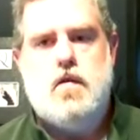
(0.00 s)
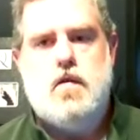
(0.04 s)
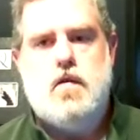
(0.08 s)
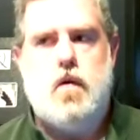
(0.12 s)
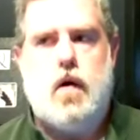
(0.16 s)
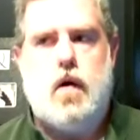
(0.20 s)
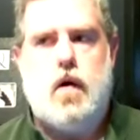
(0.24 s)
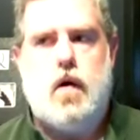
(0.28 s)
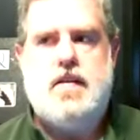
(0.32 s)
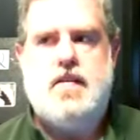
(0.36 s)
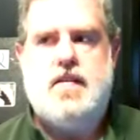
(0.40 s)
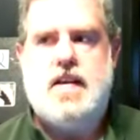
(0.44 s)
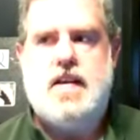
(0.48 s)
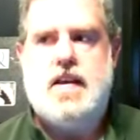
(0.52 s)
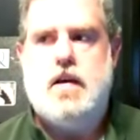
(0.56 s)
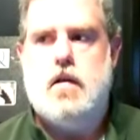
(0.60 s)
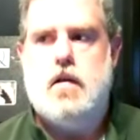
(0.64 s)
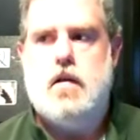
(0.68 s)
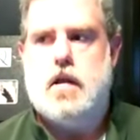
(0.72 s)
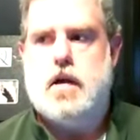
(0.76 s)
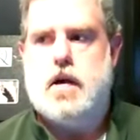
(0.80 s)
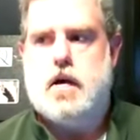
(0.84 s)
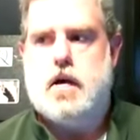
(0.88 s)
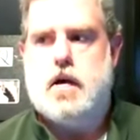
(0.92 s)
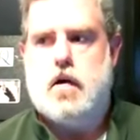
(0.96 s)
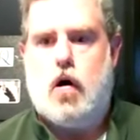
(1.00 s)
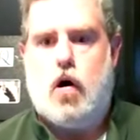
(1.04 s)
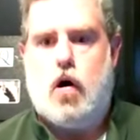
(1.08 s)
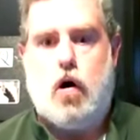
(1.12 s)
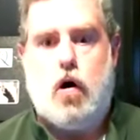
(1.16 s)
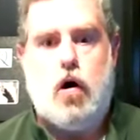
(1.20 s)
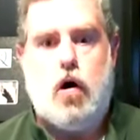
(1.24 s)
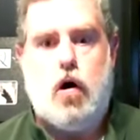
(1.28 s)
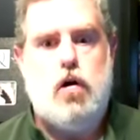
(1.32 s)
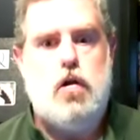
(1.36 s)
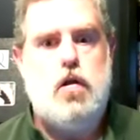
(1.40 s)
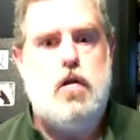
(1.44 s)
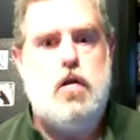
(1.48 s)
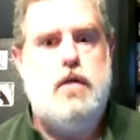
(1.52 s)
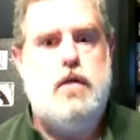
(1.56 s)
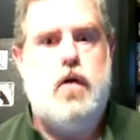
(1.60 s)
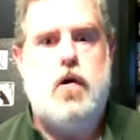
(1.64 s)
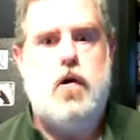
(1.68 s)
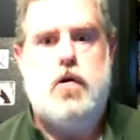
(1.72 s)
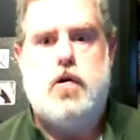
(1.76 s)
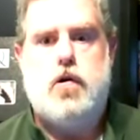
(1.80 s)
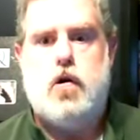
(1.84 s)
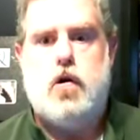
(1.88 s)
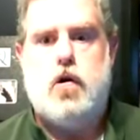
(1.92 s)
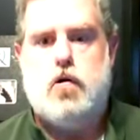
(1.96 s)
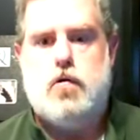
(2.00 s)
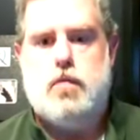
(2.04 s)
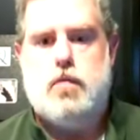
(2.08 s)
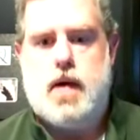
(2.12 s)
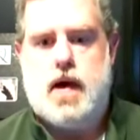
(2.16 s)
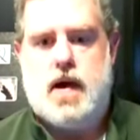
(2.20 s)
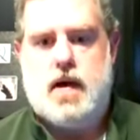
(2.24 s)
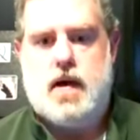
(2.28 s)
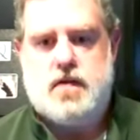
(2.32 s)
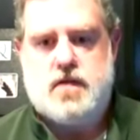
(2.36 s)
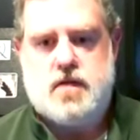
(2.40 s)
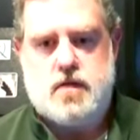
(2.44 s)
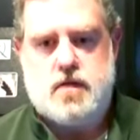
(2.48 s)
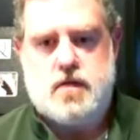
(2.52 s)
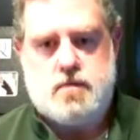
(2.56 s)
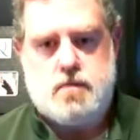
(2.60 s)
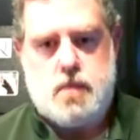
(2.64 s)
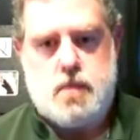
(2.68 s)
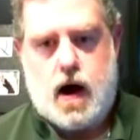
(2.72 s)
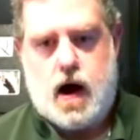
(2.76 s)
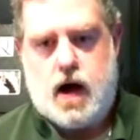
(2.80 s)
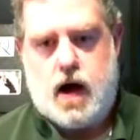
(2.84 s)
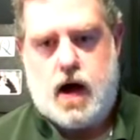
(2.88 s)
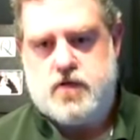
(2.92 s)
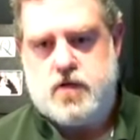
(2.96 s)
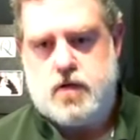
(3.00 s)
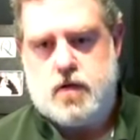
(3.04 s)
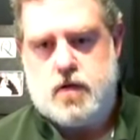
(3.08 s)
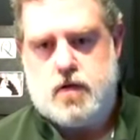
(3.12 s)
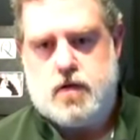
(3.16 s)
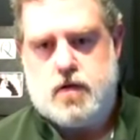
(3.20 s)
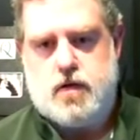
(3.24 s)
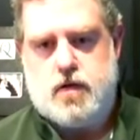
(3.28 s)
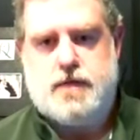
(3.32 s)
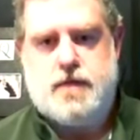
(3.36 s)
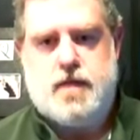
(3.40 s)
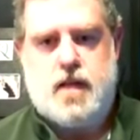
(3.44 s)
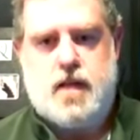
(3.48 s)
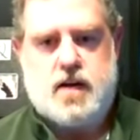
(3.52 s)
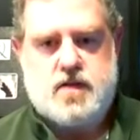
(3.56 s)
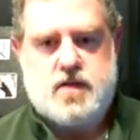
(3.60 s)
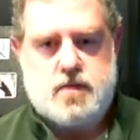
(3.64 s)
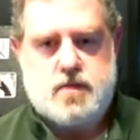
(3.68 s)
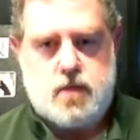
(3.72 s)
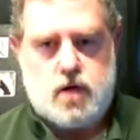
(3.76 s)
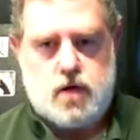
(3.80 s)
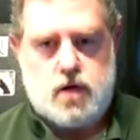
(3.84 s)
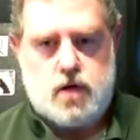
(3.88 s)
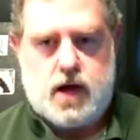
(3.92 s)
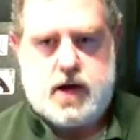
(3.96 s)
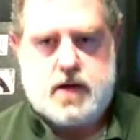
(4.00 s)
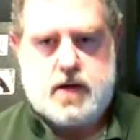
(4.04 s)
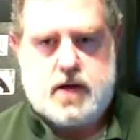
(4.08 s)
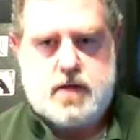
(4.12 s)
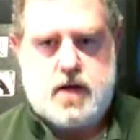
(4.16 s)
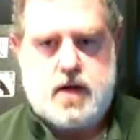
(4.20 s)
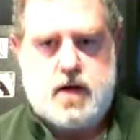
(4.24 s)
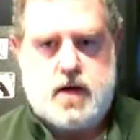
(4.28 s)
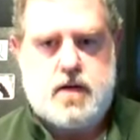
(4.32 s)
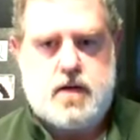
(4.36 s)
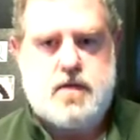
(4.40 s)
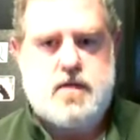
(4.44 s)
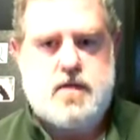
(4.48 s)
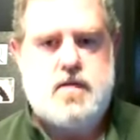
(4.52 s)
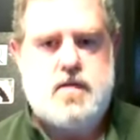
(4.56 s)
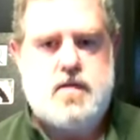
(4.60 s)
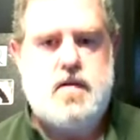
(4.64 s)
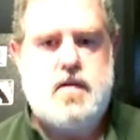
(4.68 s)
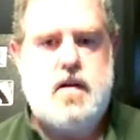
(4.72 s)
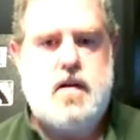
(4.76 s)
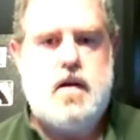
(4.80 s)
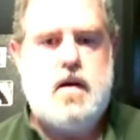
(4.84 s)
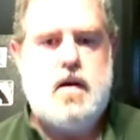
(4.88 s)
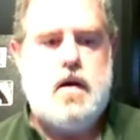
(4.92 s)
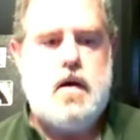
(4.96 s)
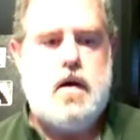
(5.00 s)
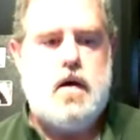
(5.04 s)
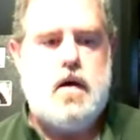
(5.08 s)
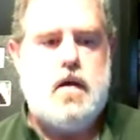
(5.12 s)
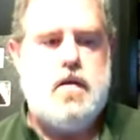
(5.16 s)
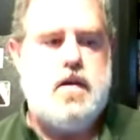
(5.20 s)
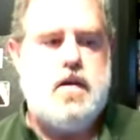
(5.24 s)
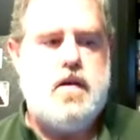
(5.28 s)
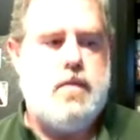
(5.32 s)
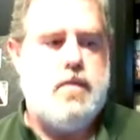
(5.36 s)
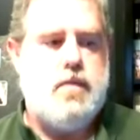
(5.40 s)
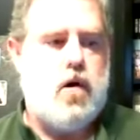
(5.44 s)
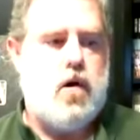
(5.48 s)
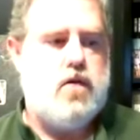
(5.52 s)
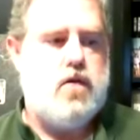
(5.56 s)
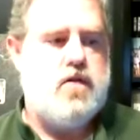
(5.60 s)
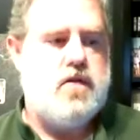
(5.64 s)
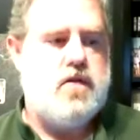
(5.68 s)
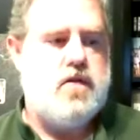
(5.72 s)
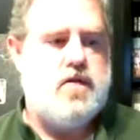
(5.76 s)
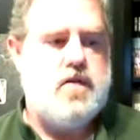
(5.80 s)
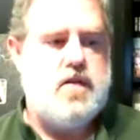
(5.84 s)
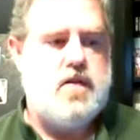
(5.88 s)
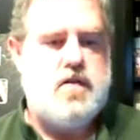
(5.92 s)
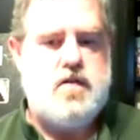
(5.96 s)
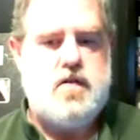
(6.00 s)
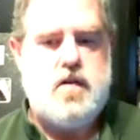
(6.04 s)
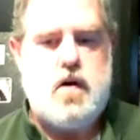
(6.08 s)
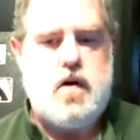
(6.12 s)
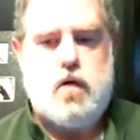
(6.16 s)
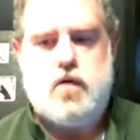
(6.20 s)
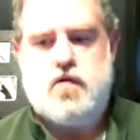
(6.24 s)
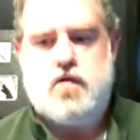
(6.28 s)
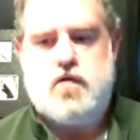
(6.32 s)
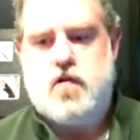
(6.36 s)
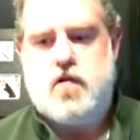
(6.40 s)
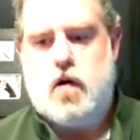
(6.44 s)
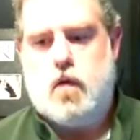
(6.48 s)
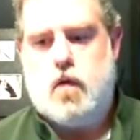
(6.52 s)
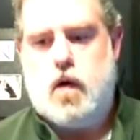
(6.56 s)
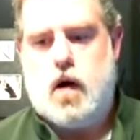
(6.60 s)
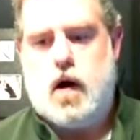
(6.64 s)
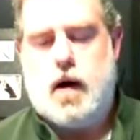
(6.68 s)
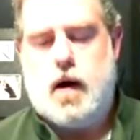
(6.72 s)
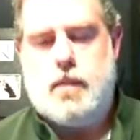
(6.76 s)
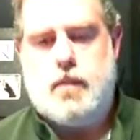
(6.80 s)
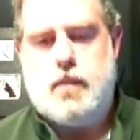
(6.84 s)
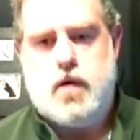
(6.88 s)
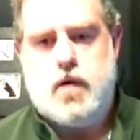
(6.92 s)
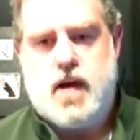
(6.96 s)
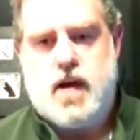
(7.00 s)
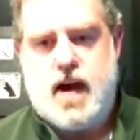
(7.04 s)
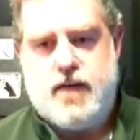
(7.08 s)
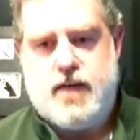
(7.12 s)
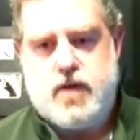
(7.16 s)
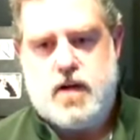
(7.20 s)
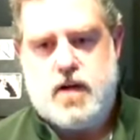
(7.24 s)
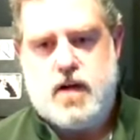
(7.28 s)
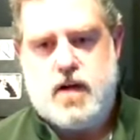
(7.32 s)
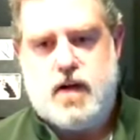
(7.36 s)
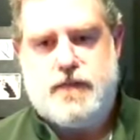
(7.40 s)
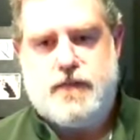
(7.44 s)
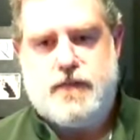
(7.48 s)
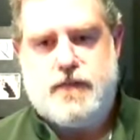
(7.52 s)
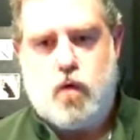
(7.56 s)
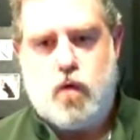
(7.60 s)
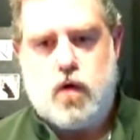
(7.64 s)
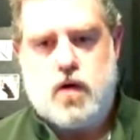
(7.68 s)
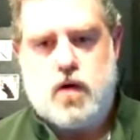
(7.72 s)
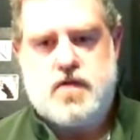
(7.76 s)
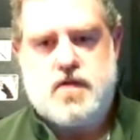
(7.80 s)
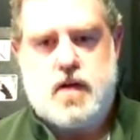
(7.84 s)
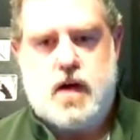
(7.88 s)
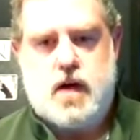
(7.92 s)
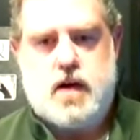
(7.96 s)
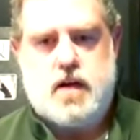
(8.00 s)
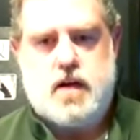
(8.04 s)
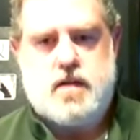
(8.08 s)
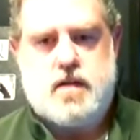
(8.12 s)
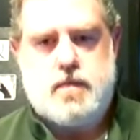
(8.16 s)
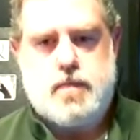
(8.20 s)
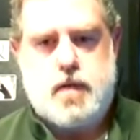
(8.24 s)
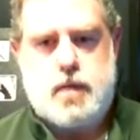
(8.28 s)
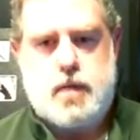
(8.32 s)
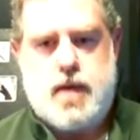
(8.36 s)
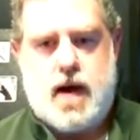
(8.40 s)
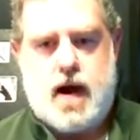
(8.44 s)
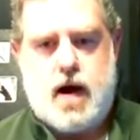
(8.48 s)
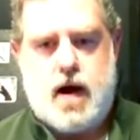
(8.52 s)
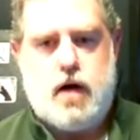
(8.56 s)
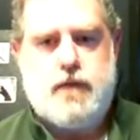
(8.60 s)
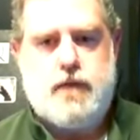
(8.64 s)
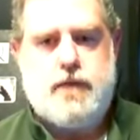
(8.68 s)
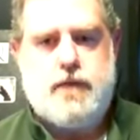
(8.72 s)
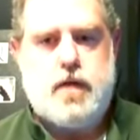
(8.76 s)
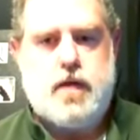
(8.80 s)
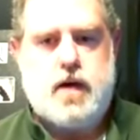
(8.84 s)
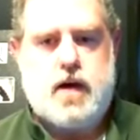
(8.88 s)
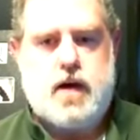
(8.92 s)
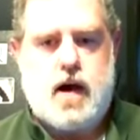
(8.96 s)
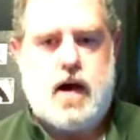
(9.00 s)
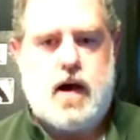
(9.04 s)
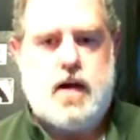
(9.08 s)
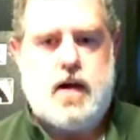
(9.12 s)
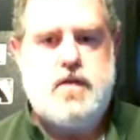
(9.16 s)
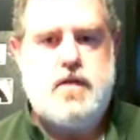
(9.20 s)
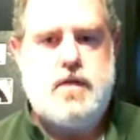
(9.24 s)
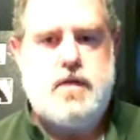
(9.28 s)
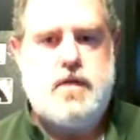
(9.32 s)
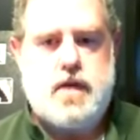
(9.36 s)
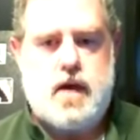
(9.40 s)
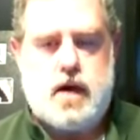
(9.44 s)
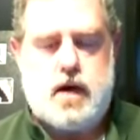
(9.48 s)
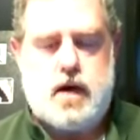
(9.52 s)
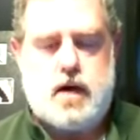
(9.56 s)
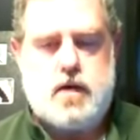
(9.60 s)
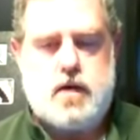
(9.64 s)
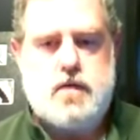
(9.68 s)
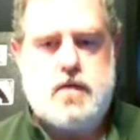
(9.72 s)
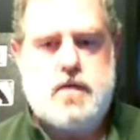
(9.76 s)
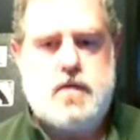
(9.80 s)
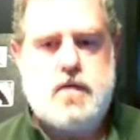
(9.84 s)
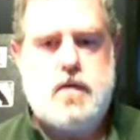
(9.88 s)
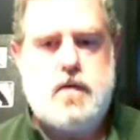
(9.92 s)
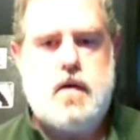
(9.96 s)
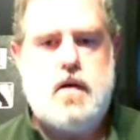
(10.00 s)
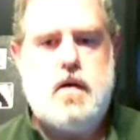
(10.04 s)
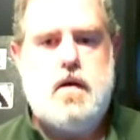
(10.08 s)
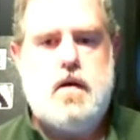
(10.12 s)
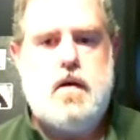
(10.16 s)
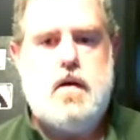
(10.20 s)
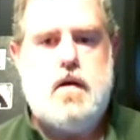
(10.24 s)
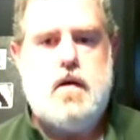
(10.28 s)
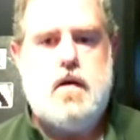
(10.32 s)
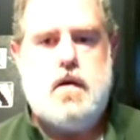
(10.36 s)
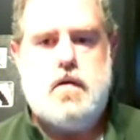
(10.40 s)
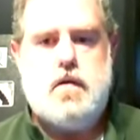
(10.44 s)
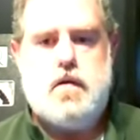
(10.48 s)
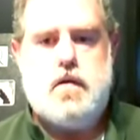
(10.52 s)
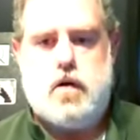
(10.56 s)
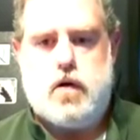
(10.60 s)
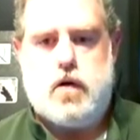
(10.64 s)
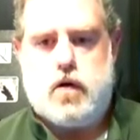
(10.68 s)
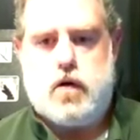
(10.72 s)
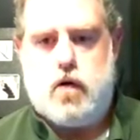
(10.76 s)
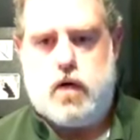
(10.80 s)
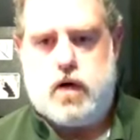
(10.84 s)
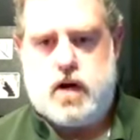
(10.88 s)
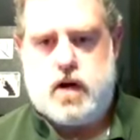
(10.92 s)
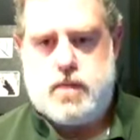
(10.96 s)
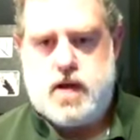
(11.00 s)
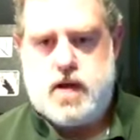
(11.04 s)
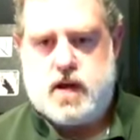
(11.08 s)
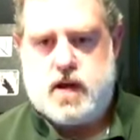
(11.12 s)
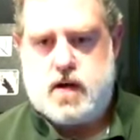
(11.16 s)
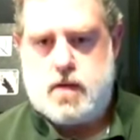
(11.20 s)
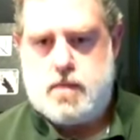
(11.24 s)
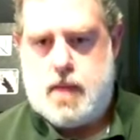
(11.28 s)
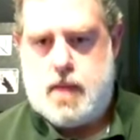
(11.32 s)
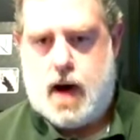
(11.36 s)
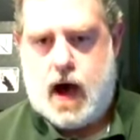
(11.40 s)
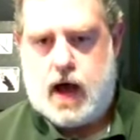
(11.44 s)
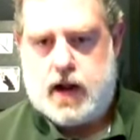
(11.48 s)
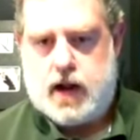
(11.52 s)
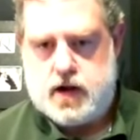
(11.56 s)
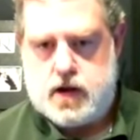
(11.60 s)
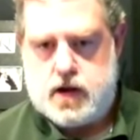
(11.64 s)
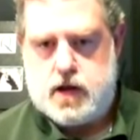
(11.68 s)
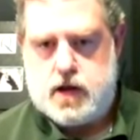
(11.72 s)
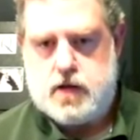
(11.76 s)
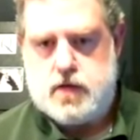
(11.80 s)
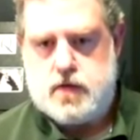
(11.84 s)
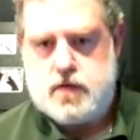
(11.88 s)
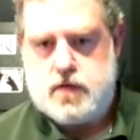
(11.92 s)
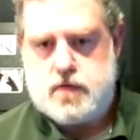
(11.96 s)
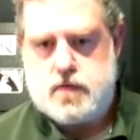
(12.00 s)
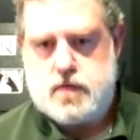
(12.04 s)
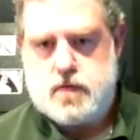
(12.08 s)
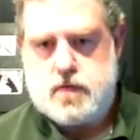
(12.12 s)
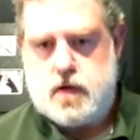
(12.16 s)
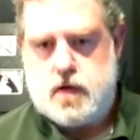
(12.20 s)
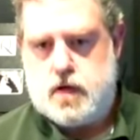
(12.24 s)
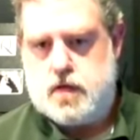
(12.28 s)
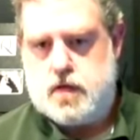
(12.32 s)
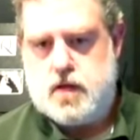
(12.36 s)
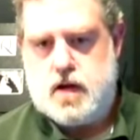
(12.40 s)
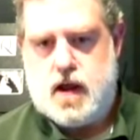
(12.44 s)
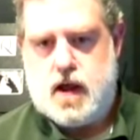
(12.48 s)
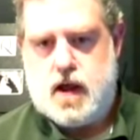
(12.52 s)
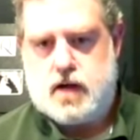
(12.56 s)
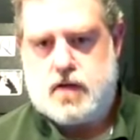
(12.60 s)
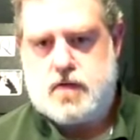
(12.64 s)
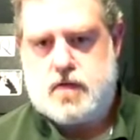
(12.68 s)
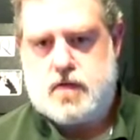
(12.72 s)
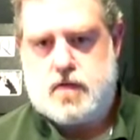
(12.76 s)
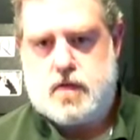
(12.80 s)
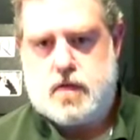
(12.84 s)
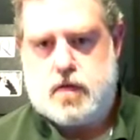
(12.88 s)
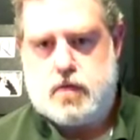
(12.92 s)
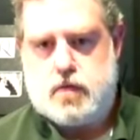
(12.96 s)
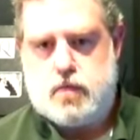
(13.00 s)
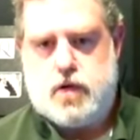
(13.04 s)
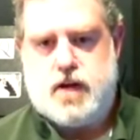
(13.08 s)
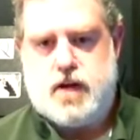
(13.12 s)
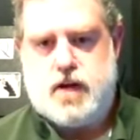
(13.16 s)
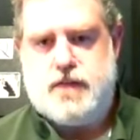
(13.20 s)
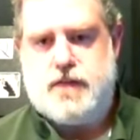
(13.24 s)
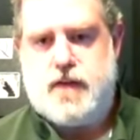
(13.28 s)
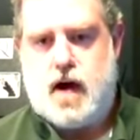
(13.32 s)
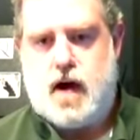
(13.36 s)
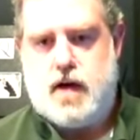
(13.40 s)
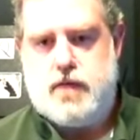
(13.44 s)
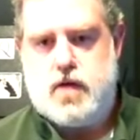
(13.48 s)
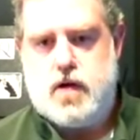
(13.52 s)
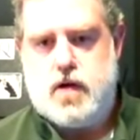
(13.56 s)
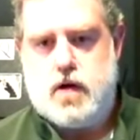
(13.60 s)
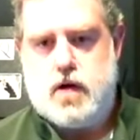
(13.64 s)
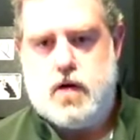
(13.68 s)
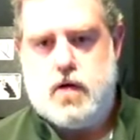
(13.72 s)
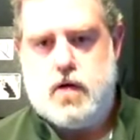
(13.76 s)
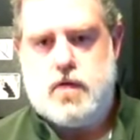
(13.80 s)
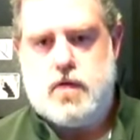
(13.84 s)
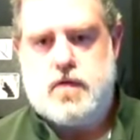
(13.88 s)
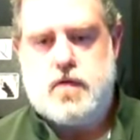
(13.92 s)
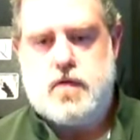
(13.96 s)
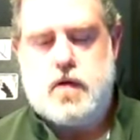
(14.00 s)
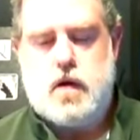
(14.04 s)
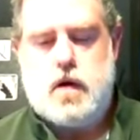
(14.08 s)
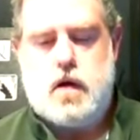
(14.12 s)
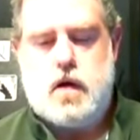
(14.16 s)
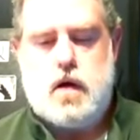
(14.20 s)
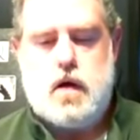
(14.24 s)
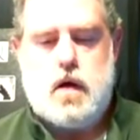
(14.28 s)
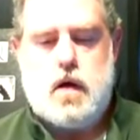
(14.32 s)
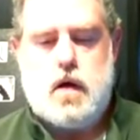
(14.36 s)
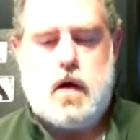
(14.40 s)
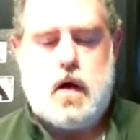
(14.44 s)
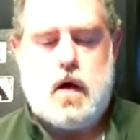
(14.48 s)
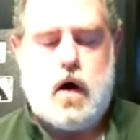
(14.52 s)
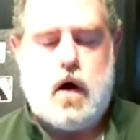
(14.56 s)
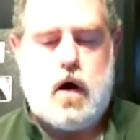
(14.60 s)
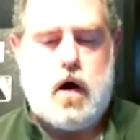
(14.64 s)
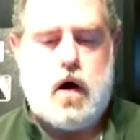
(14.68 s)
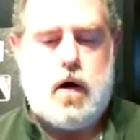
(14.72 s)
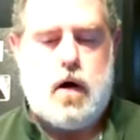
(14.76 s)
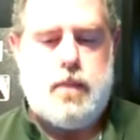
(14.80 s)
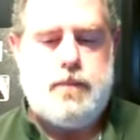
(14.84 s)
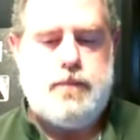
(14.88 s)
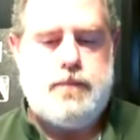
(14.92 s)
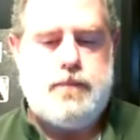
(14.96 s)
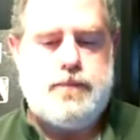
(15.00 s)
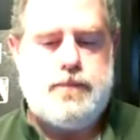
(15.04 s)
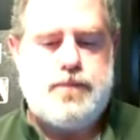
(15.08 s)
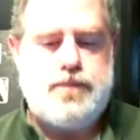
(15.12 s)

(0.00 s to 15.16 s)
So ideally, all of our code base is modular and flexible like this. The emergencies don't show up. We have enough foresight to prepare for the kinds of things that are going to be commodities in the next 3 to 5 years. Um,